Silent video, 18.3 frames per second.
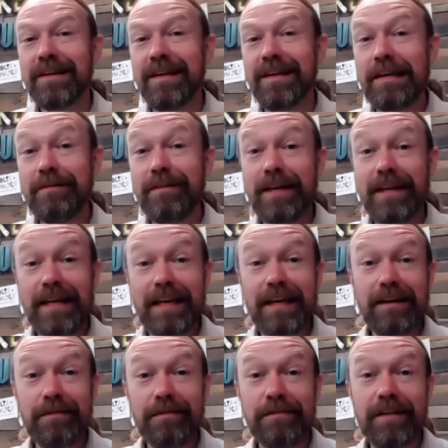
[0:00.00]
even
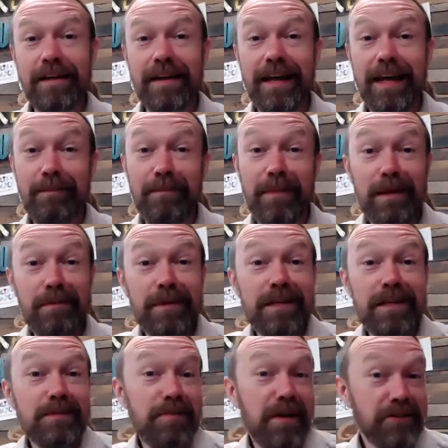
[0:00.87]
if, and maybe
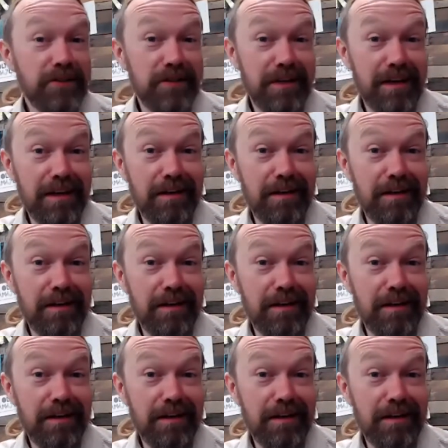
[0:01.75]
especially